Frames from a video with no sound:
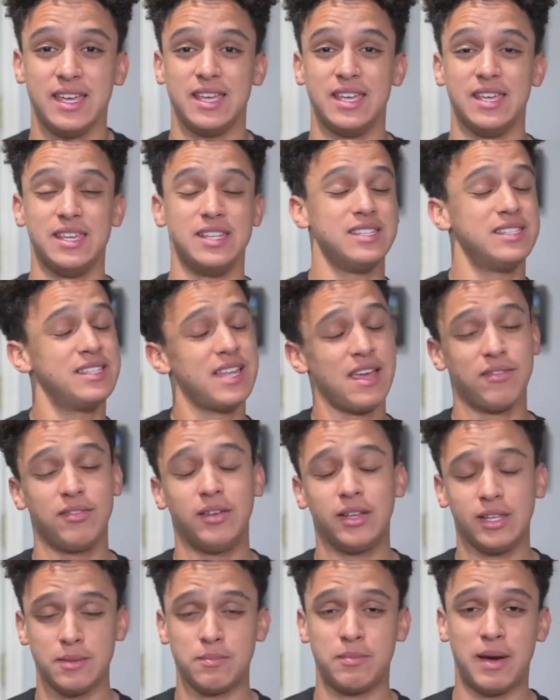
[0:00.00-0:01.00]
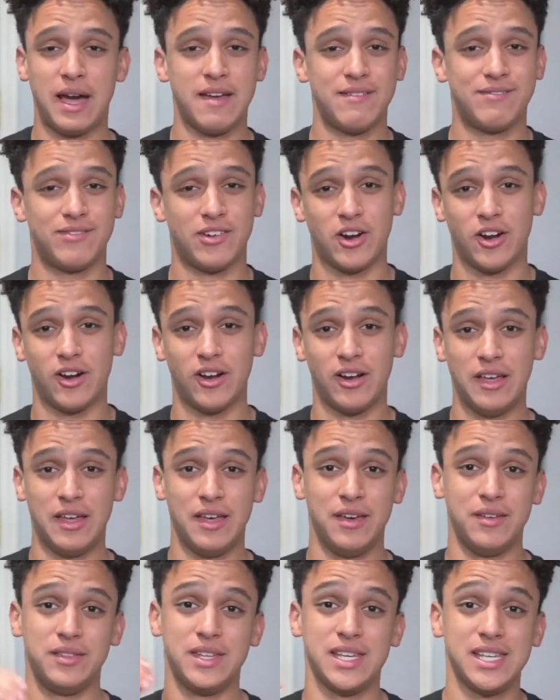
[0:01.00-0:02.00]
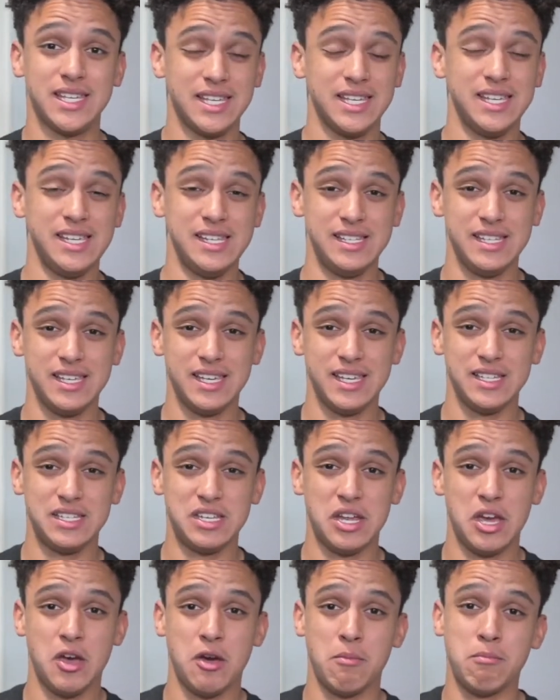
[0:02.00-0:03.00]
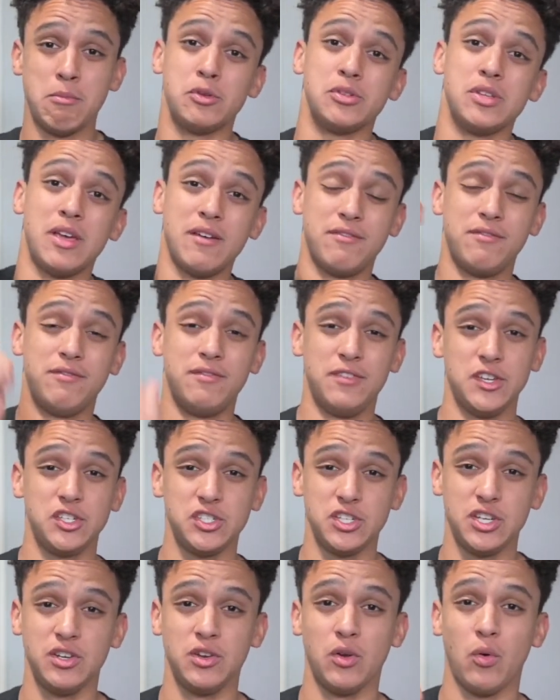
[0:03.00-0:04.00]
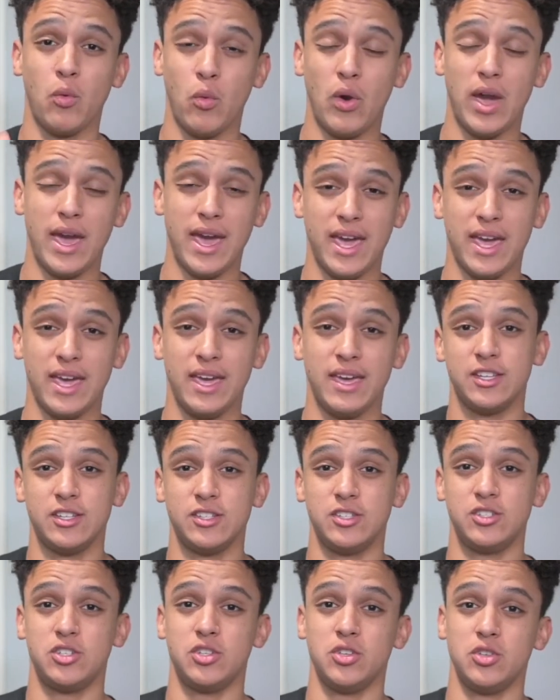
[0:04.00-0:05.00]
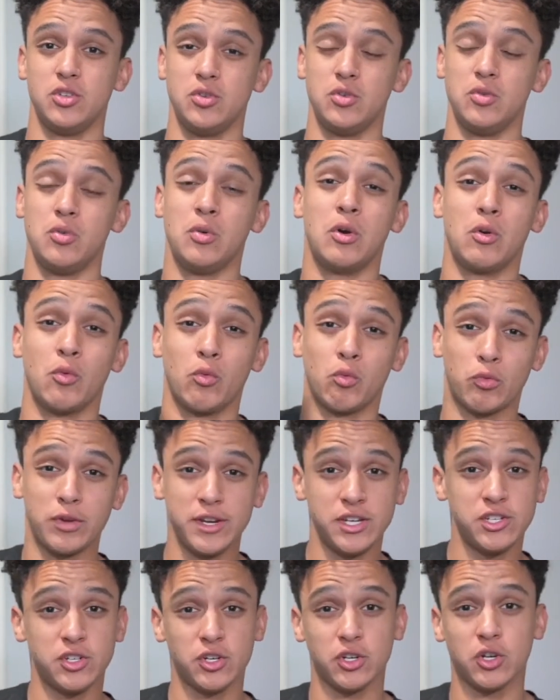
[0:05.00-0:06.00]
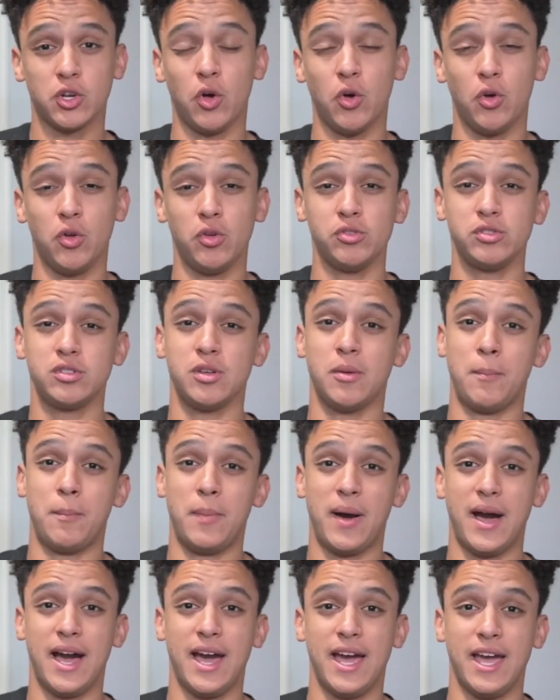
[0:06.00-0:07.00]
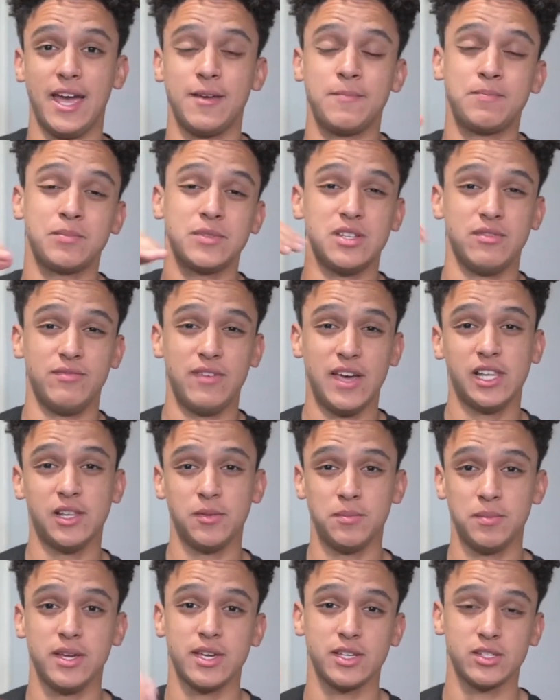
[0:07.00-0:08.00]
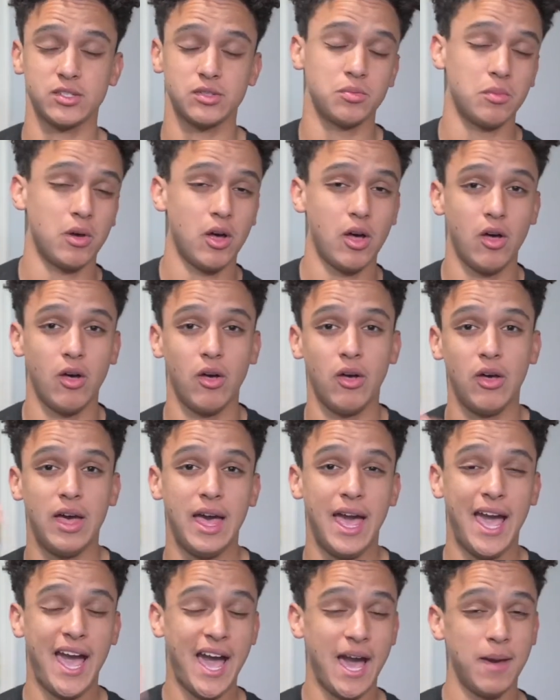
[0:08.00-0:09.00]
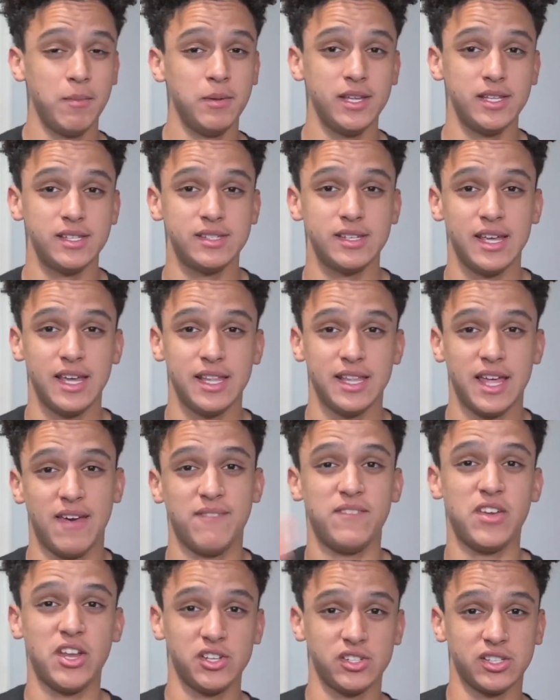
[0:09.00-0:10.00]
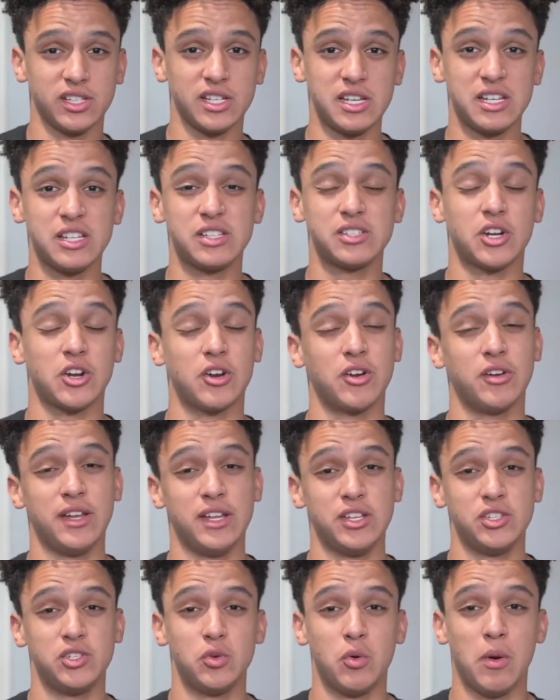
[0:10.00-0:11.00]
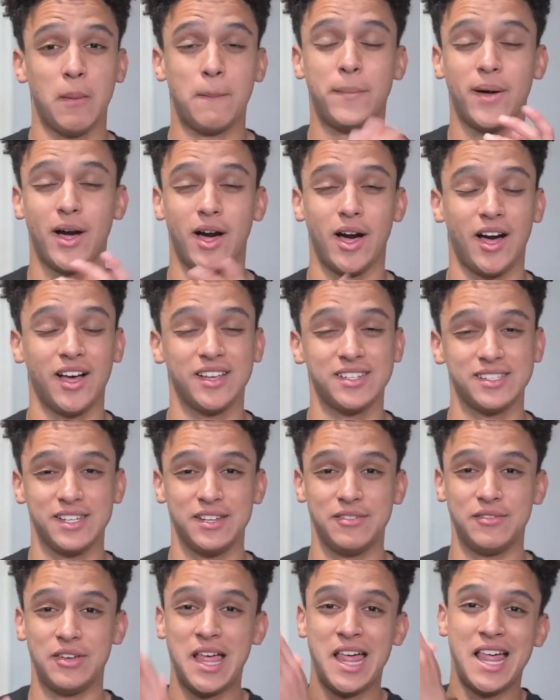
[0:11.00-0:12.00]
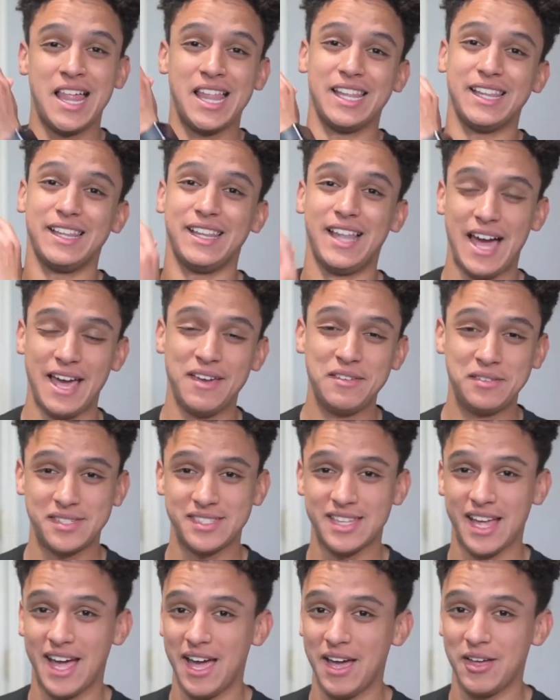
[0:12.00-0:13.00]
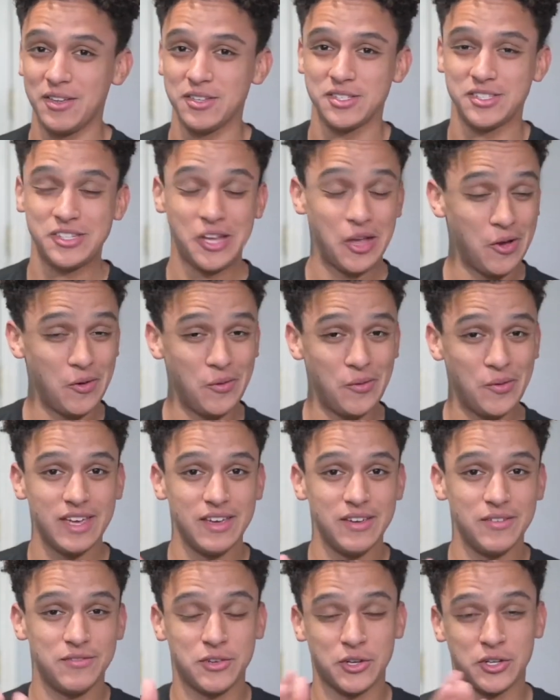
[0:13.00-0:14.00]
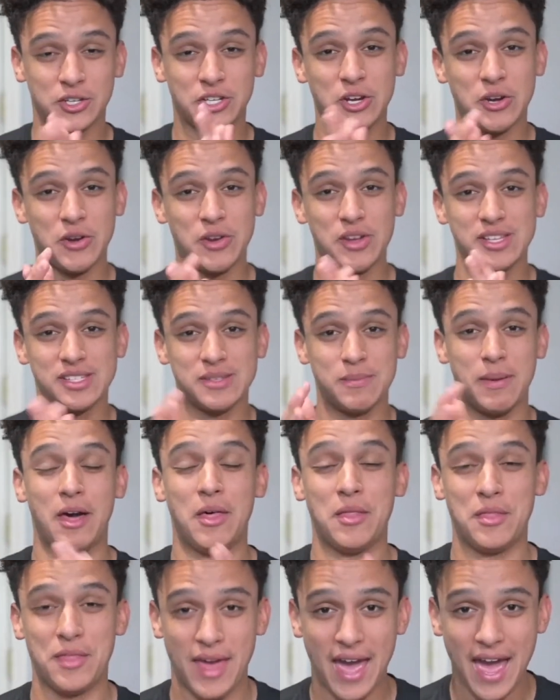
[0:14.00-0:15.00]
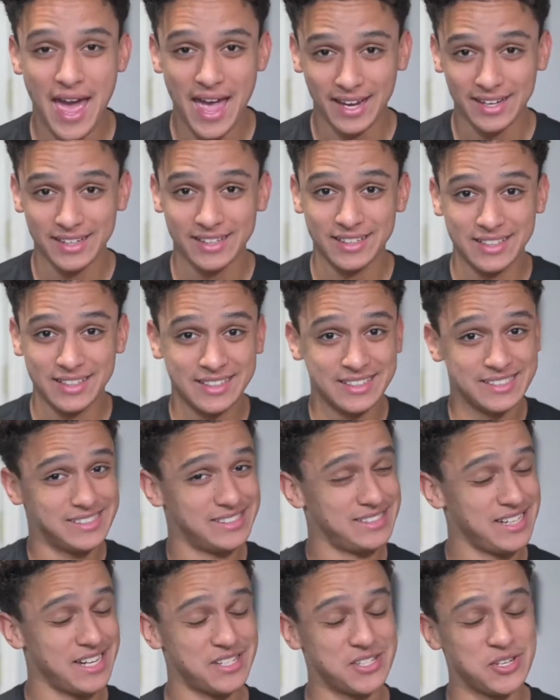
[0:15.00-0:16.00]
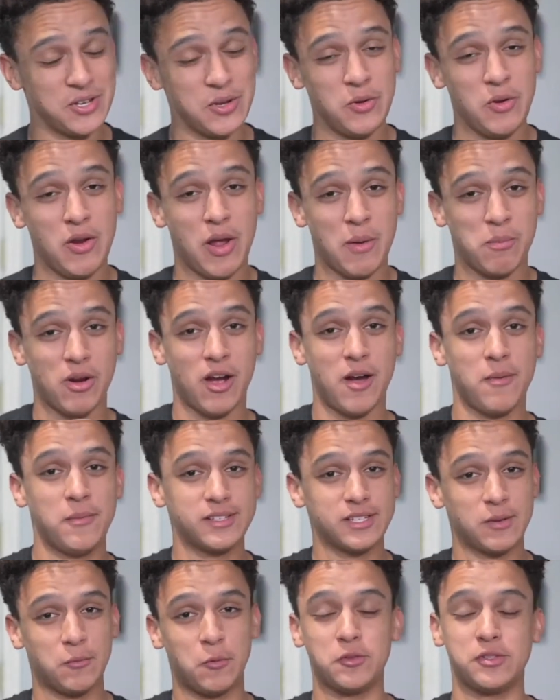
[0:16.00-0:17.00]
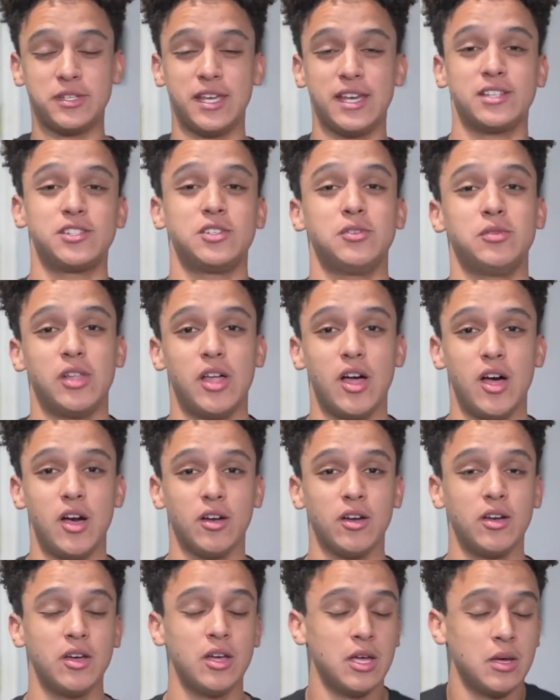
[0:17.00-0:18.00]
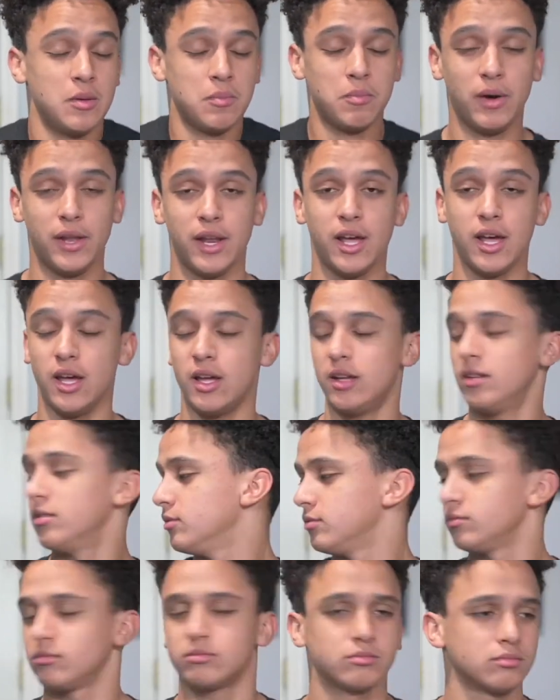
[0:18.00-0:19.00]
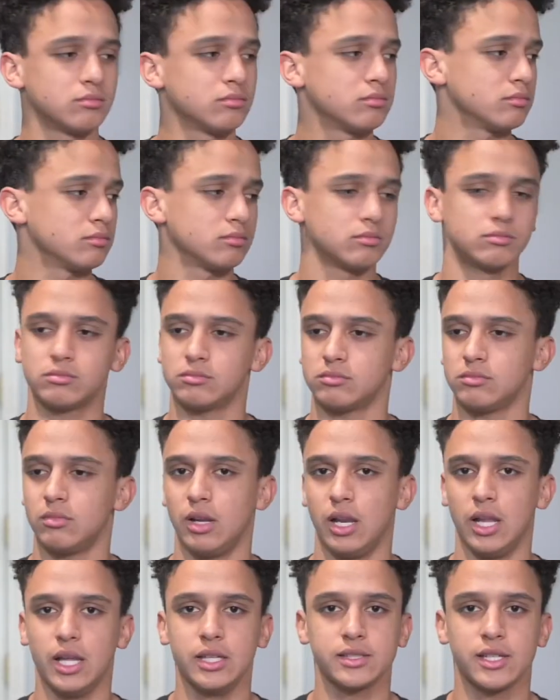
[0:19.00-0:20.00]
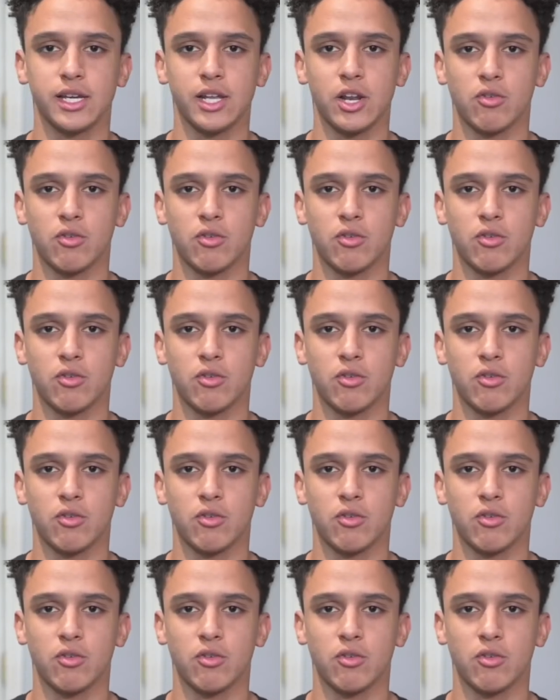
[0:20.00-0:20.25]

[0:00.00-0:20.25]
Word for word: is definitely by far the easiest, most efficient way to reach your goals by developing small habits that eventually turn into a positive lifestyle. So if you're curious about that, stay tuned. I promise I won't take too long. But uh, Let's get it